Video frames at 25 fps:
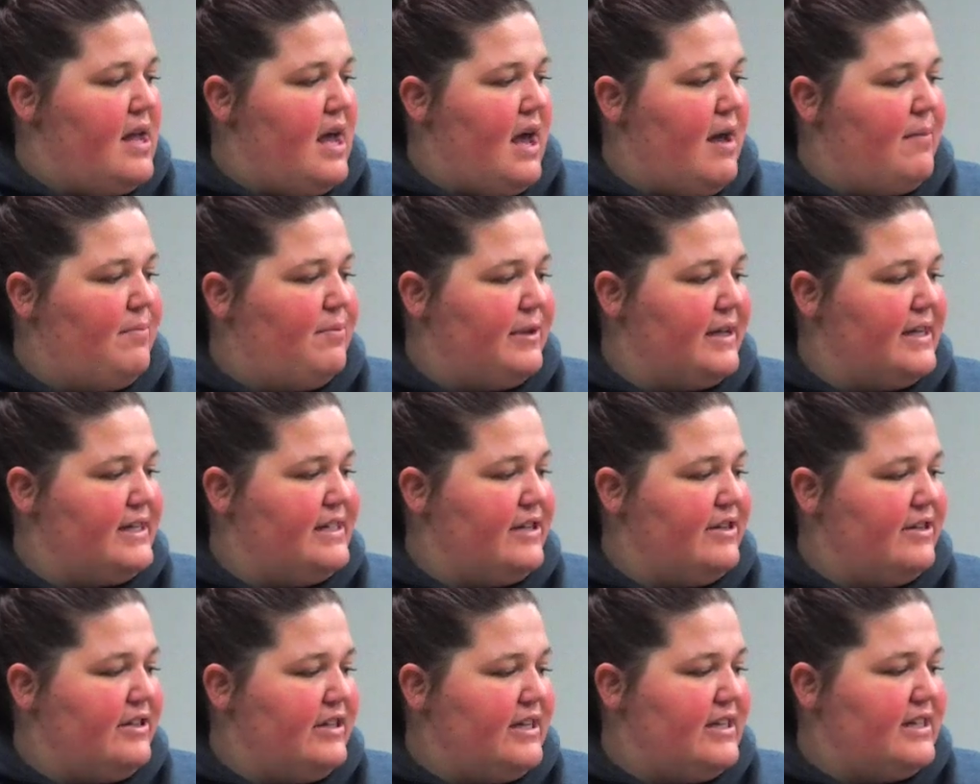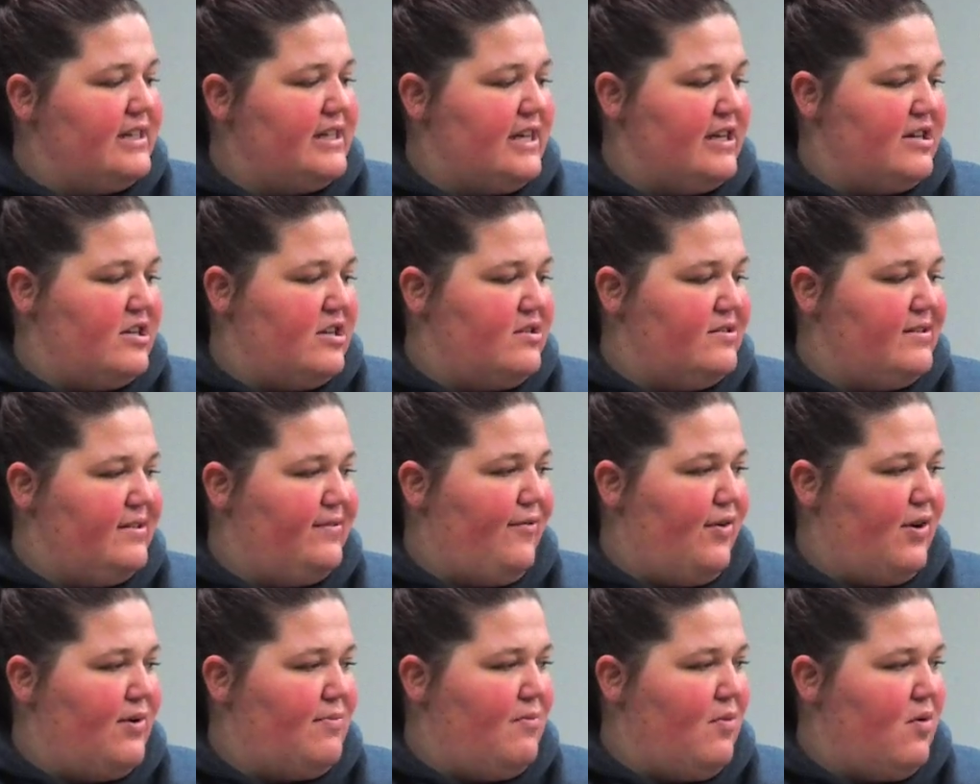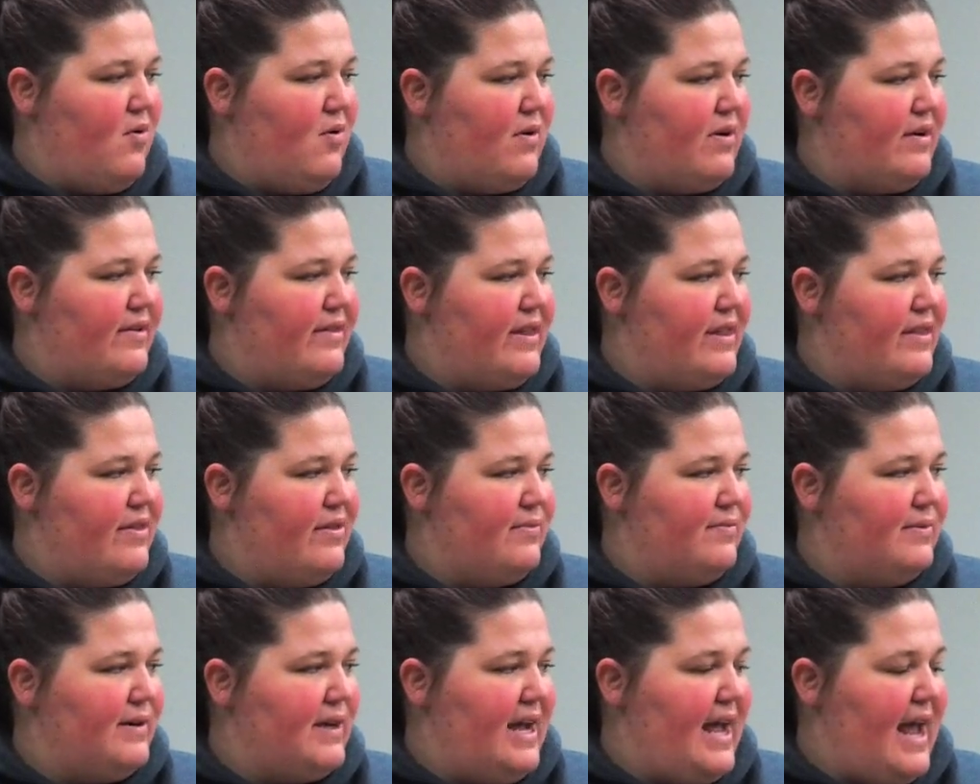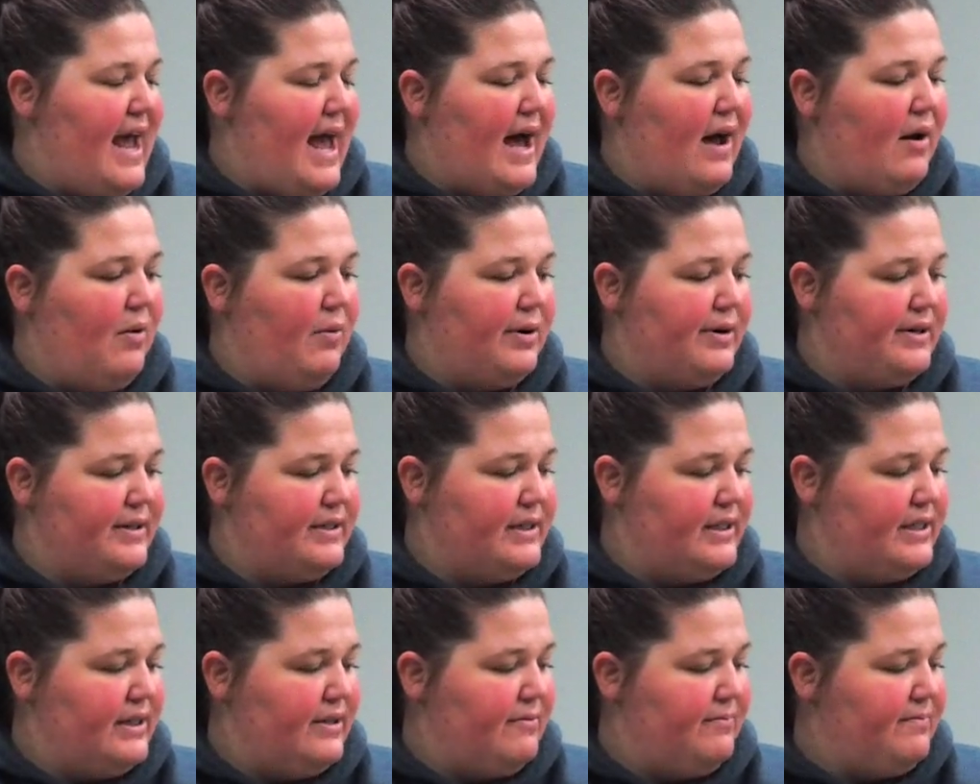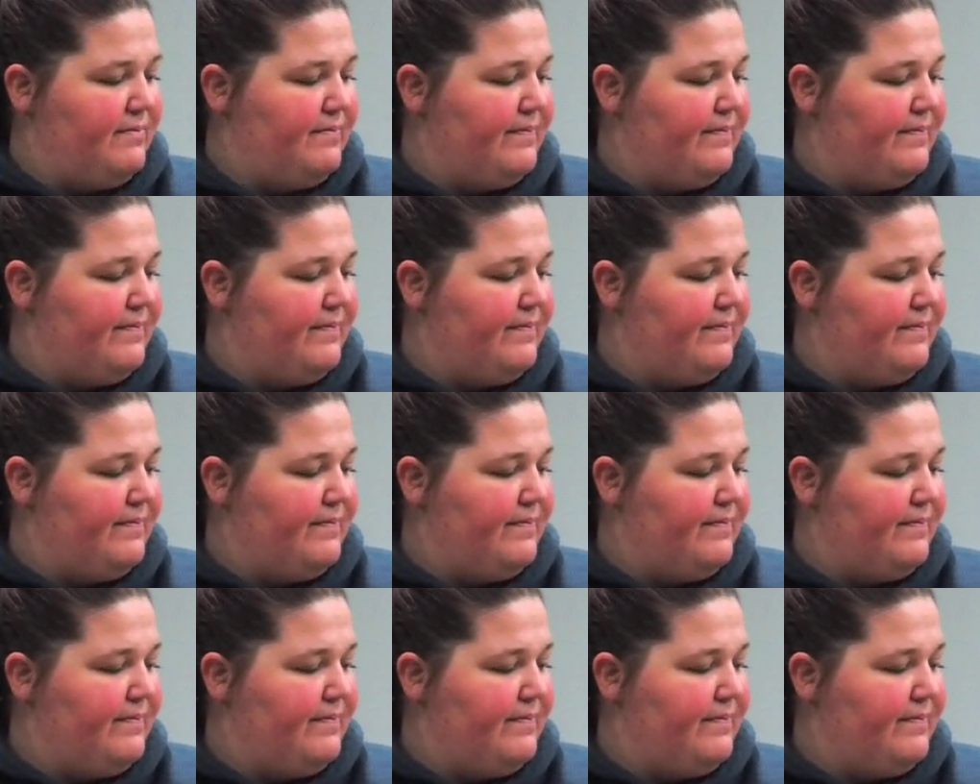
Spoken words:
A blizzard continues for more than 3 hours.